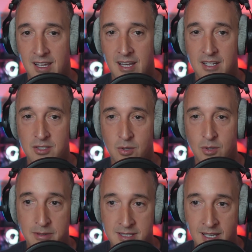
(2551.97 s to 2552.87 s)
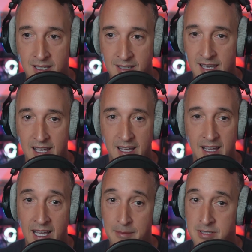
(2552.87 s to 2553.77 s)
So I would say
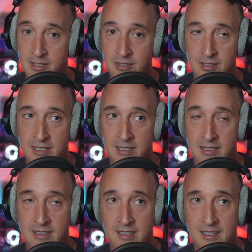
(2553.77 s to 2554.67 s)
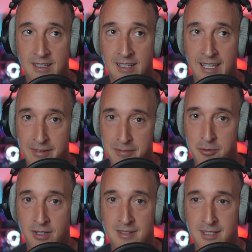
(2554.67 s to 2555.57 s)
absolutely give it
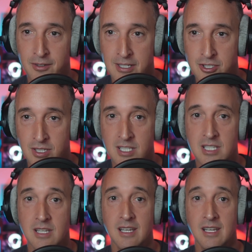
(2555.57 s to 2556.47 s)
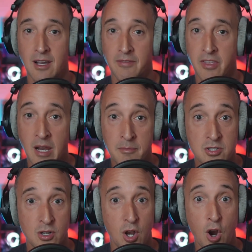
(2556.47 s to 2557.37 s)
more consideration. Now, if the numbers
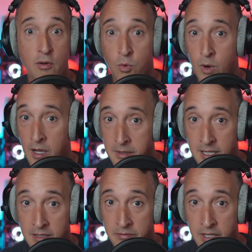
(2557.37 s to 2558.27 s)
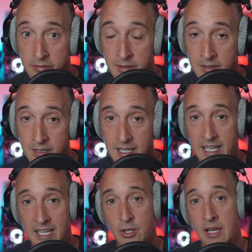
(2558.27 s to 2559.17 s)
are overwhelmingly in favor
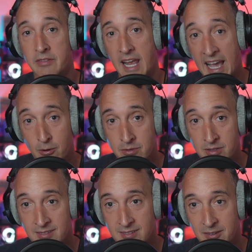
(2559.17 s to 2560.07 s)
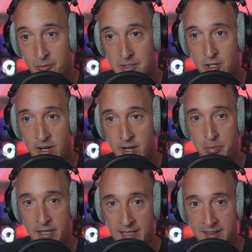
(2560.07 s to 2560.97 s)
and you have an out, what's your out
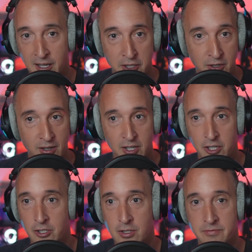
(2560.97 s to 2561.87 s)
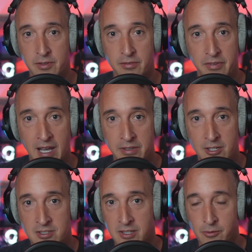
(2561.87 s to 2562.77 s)
plan? Are oh, you, you can do this for five
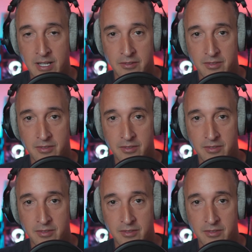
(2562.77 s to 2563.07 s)
years and then run out